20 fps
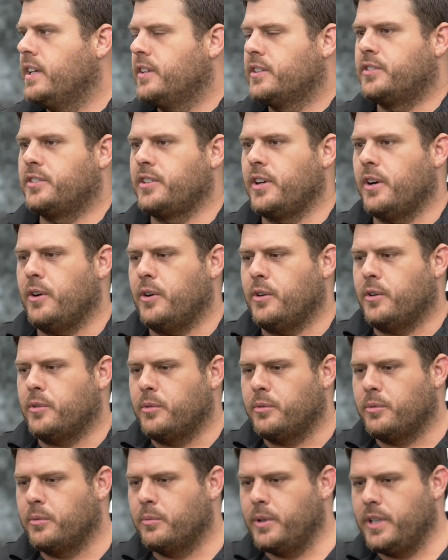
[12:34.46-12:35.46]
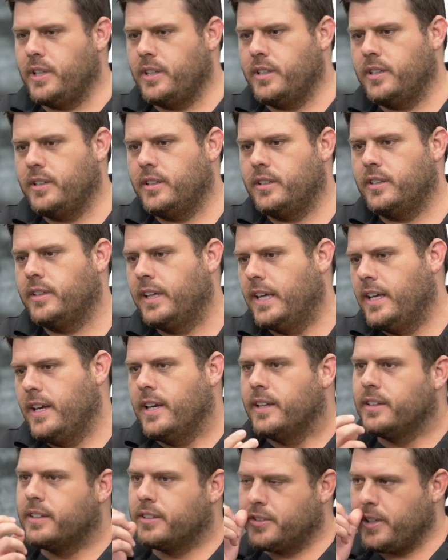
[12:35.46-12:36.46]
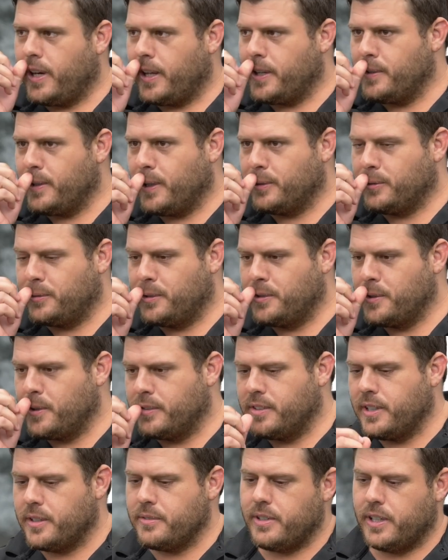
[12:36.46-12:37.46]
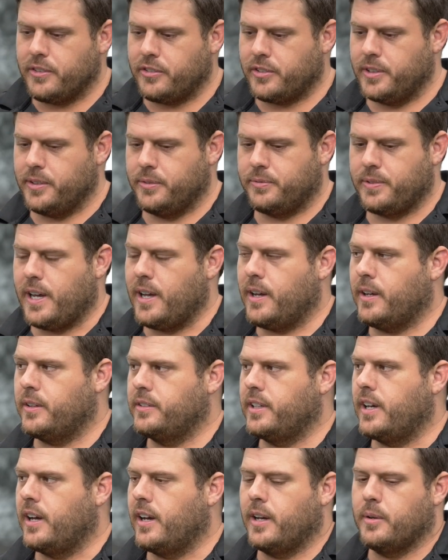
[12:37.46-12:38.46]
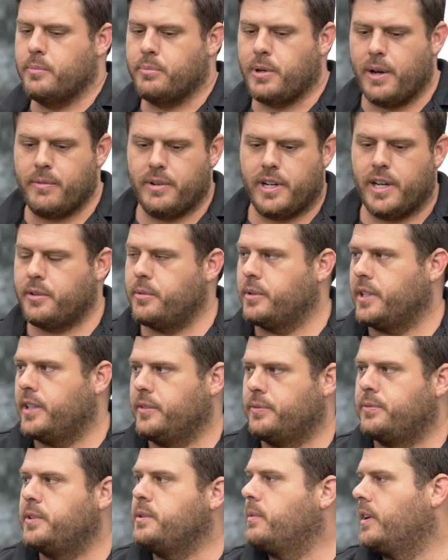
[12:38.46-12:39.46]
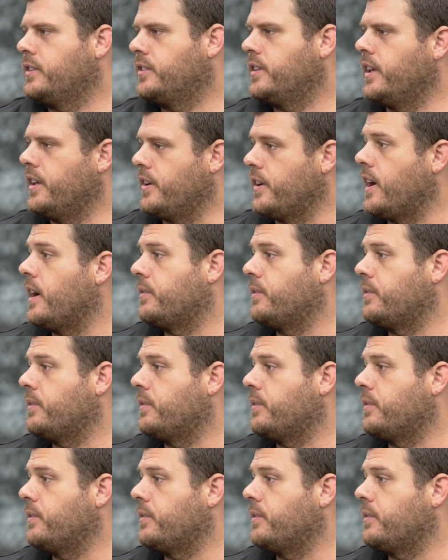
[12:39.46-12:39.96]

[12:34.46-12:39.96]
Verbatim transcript: So we decided not to do it and then eventually found uh, private equity a few months later